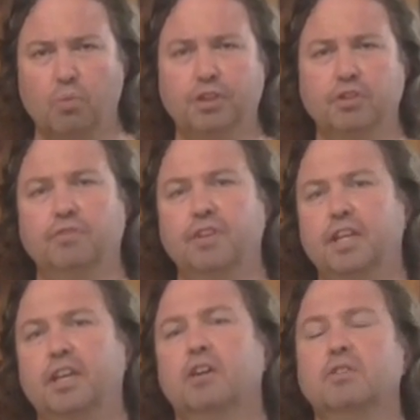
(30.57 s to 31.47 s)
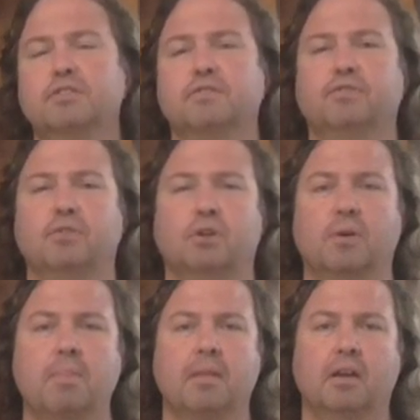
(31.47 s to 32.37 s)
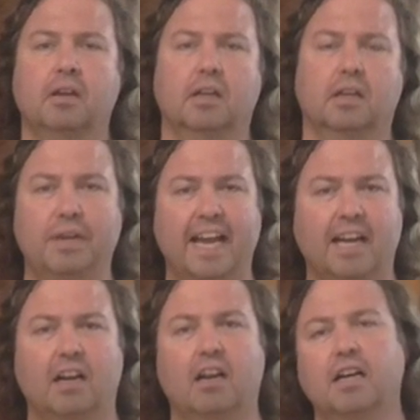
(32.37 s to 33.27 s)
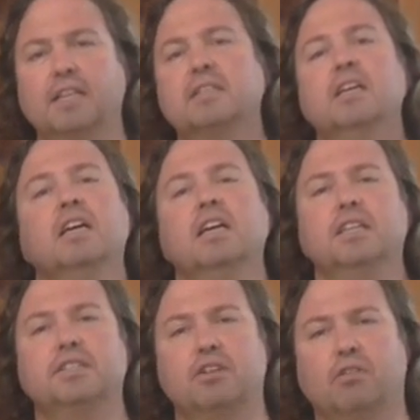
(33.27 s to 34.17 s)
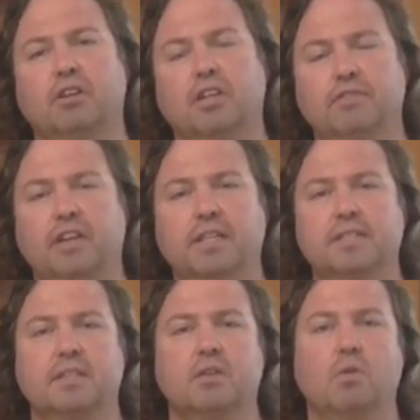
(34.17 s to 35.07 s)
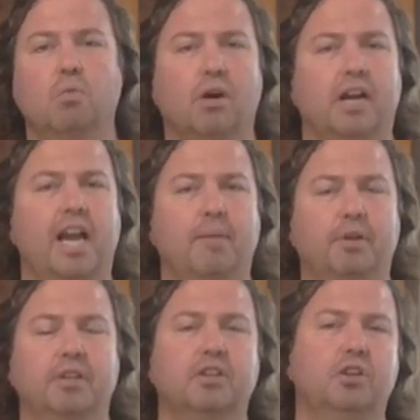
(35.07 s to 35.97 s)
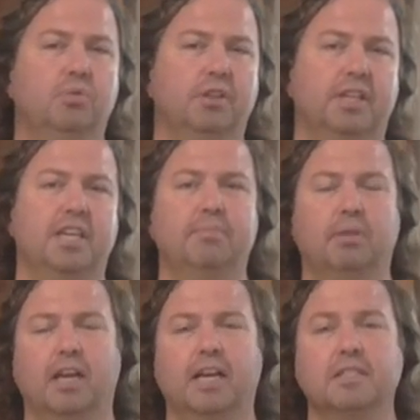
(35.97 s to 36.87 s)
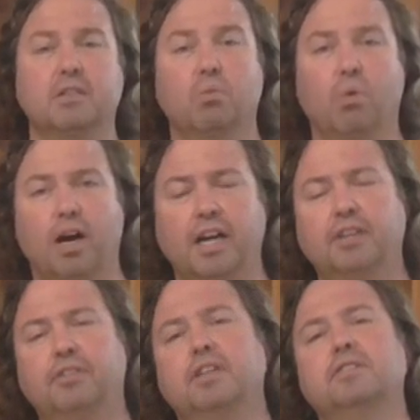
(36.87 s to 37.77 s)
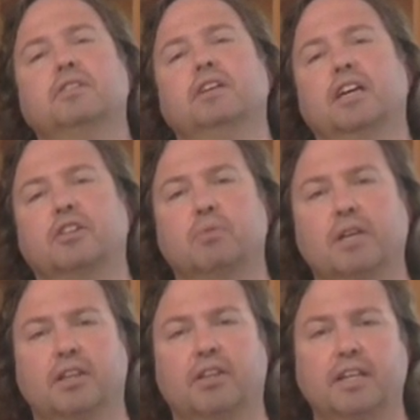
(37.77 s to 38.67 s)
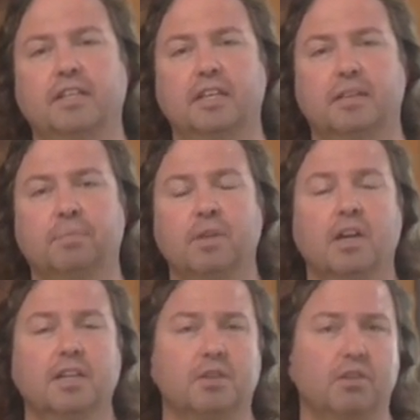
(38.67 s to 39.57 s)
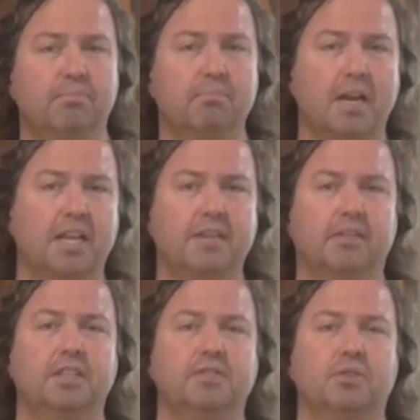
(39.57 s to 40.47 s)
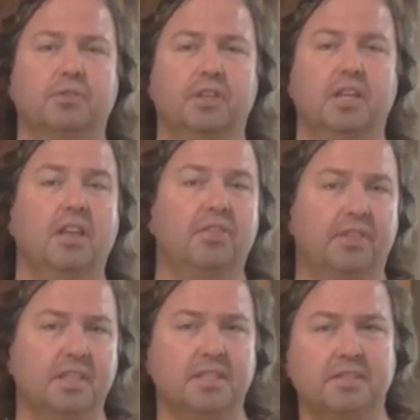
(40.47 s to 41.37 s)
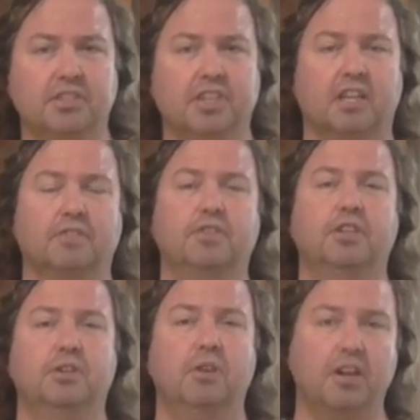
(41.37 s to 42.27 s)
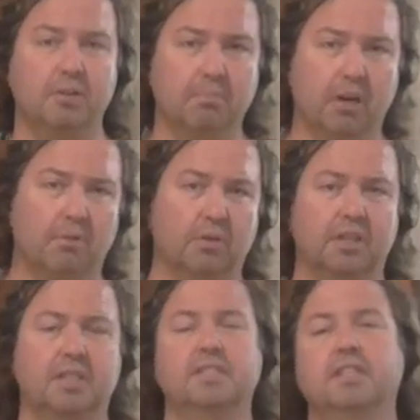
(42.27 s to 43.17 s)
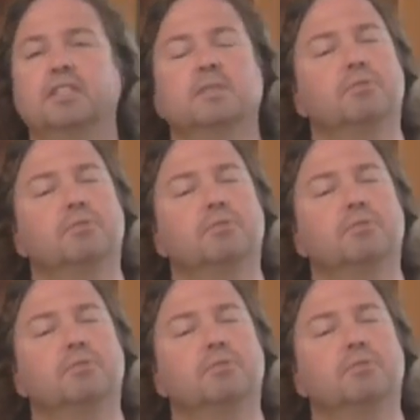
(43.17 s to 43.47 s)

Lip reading: We do videos for, we analyse historical events, what happened, who were the key players, and why did things turn out the way that they did. So if medieval is your thing, this is the channel for you, and you might want to consider